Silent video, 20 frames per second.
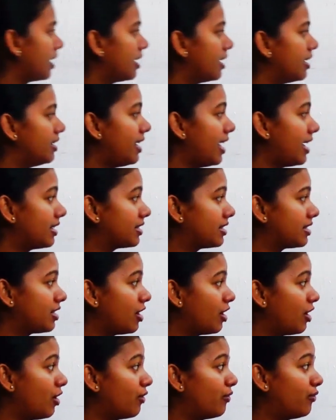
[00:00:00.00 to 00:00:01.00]
Next
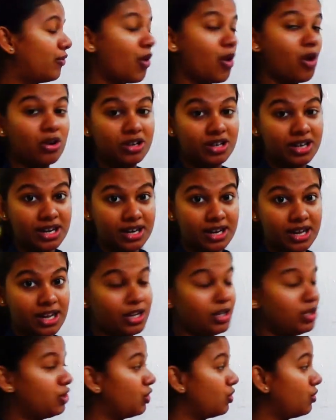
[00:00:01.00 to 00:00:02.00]
4
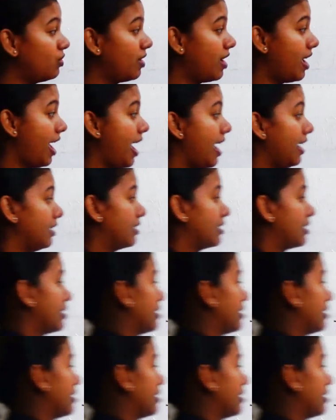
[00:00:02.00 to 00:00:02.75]
into x.